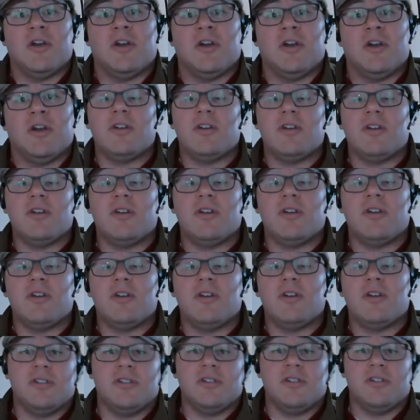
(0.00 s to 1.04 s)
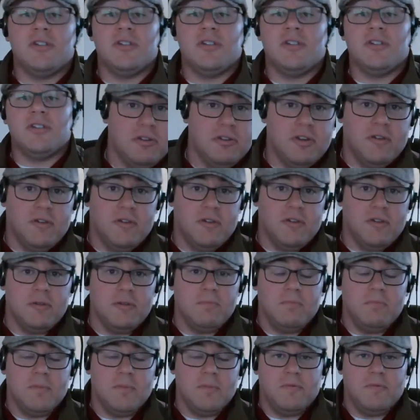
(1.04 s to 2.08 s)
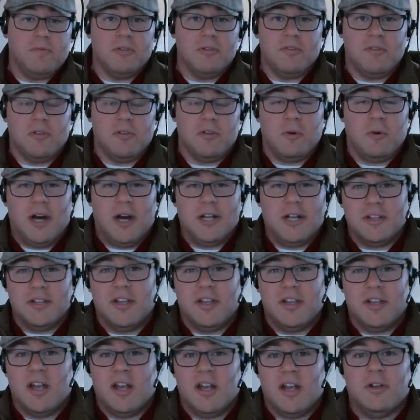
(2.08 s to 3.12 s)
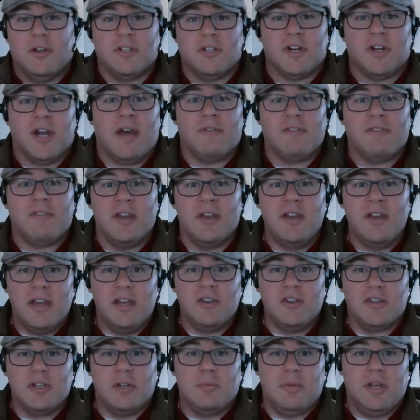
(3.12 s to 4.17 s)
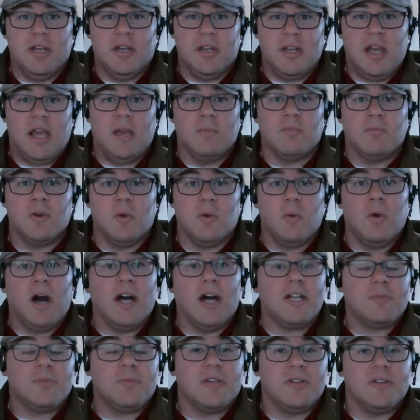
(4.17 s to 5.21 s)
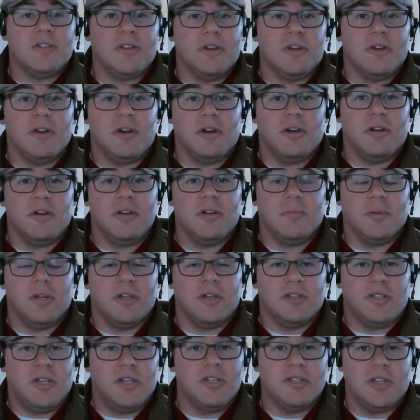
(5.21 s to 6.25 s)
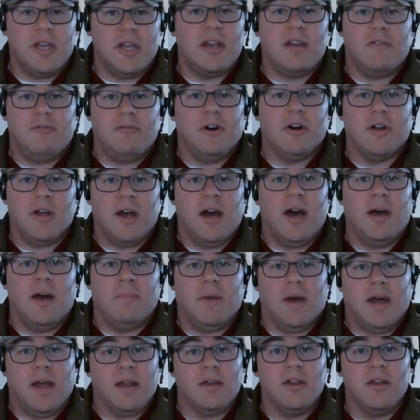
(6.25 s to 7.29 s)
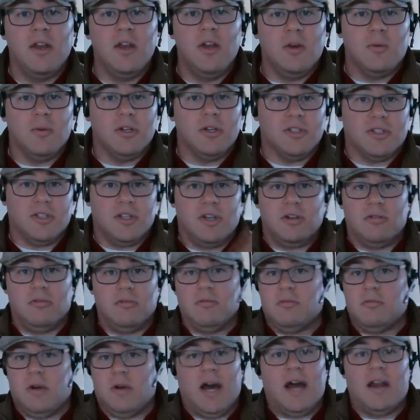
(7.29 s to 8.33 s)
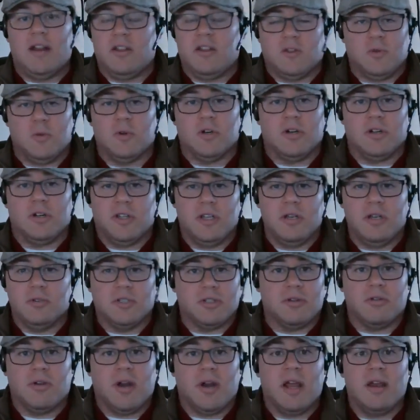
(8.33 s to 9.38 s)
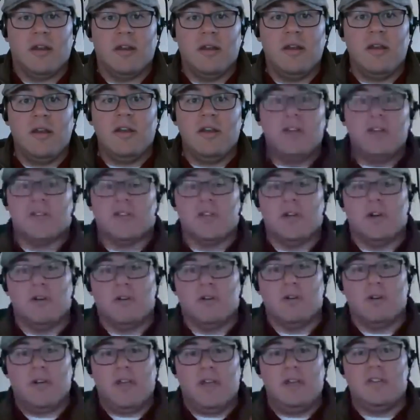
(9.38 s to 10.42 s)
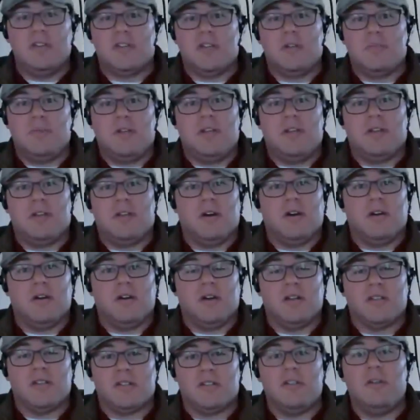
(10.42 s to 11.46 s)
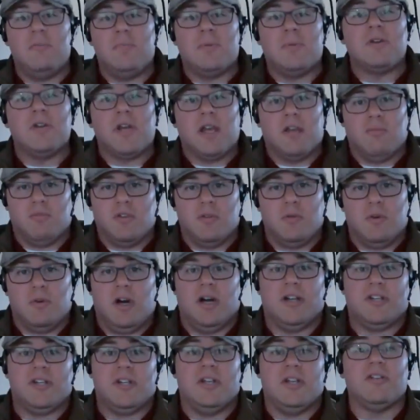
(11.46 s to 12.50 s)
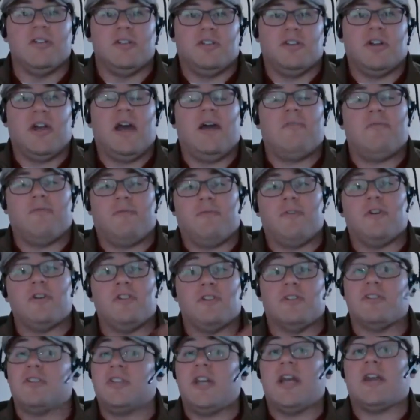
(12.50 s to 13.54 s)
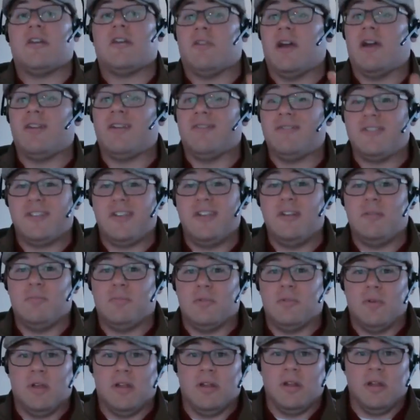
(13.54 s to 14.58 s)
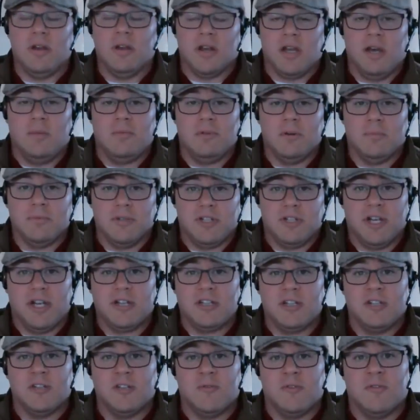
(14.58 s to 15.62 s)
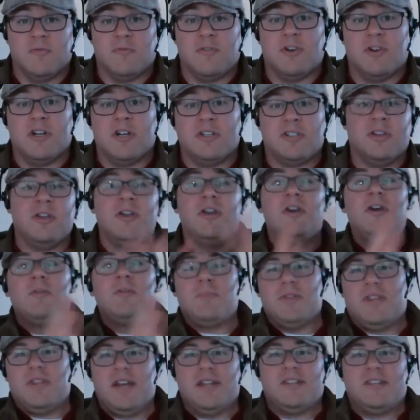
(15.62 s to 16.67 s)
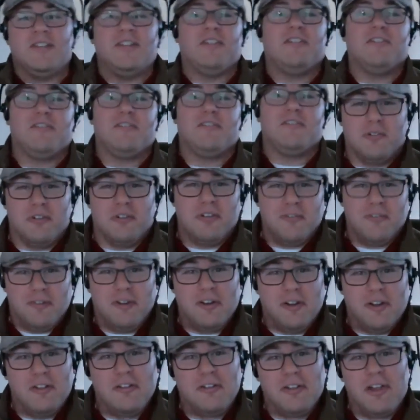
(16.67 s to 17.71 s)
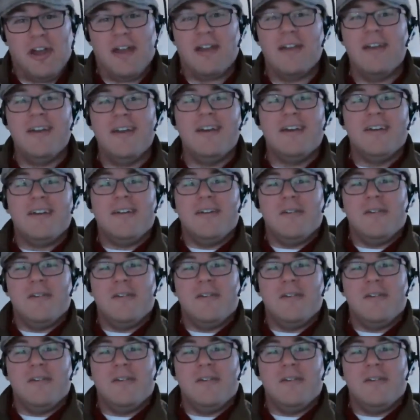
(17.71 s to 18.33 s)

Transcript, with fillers: And Chris Lindstrom, actually, if you if you if you you're watching the N F L draft, he's going to be a name to watch because they're because his N F L combine was out of this world. He was great. So he's going to be a, a sleeper name to watch in the draft, first or second round. I've seen him in, in a couple of projections for the first, but that's another story for another day.